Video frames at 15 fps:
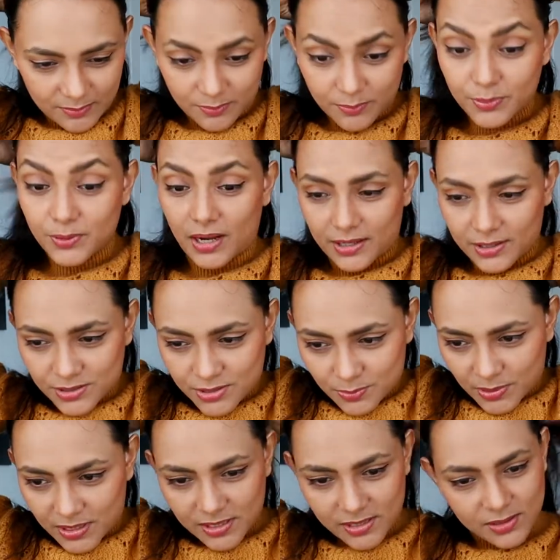brush
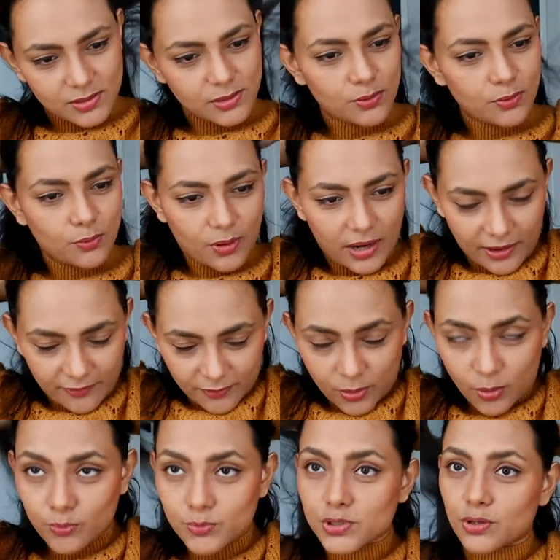because you have
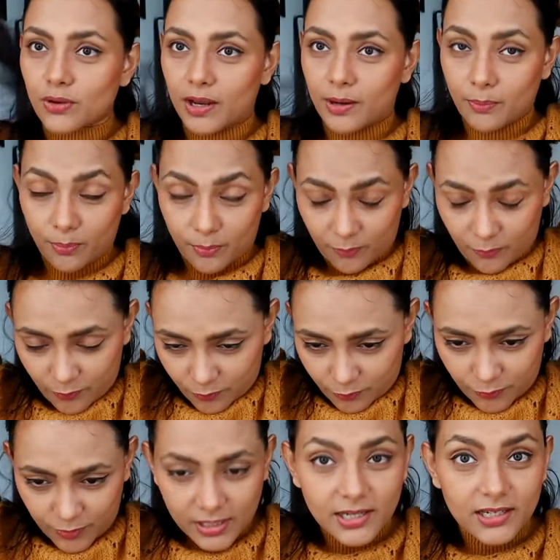combed your hair
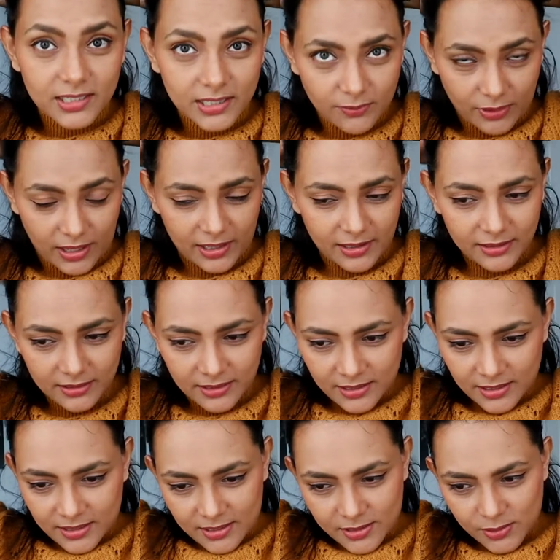really well.
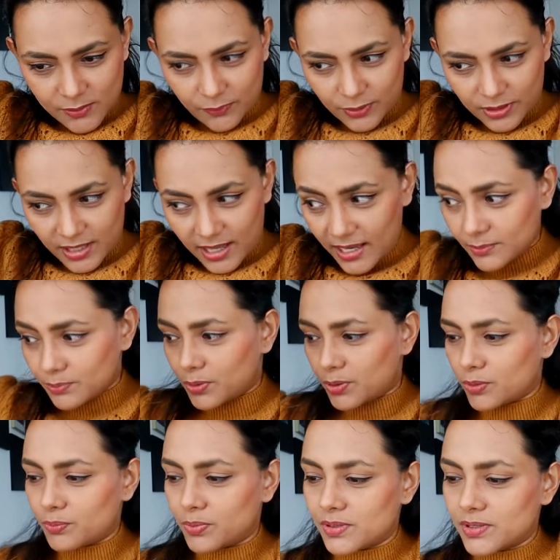So for that
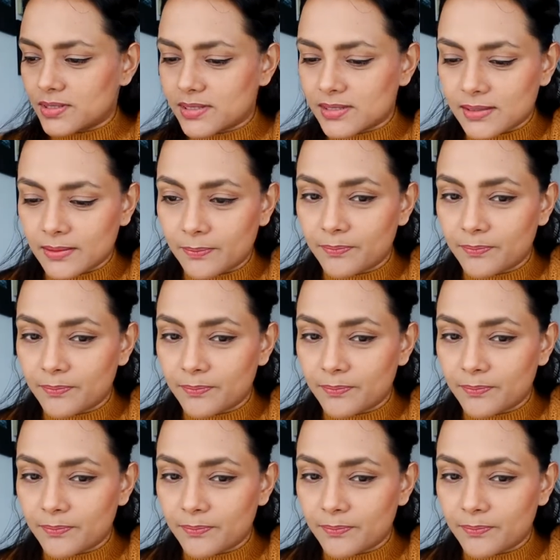purpose,